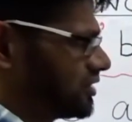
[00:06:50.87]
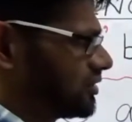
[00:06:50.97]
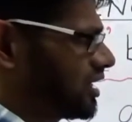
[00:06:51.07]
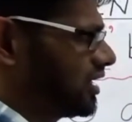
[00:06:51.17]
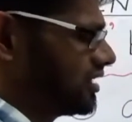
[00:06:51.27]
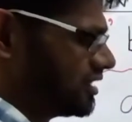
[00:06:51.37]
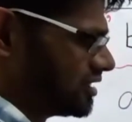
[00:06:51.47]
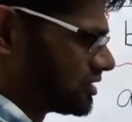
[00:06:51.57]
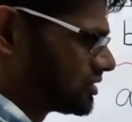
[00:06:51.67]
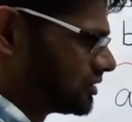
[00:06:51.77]
Okay,
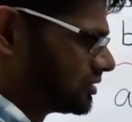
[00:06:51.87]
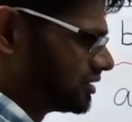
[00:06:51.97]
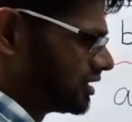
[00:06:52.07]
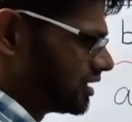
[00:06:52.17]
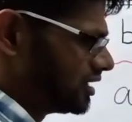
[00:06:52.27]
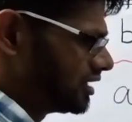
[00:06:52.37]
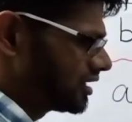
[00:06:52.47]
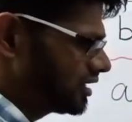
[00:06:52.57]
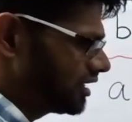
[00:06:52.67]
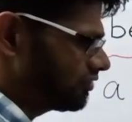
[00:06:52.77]
so
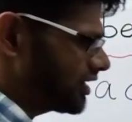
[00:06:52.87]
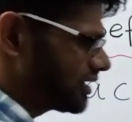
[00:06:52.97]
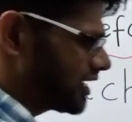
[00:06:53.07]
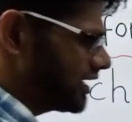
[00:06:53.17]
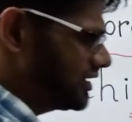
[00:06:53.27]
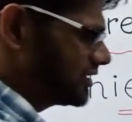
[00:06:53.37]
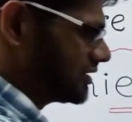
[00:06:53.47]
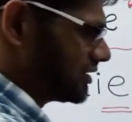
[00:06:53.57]
here if I write,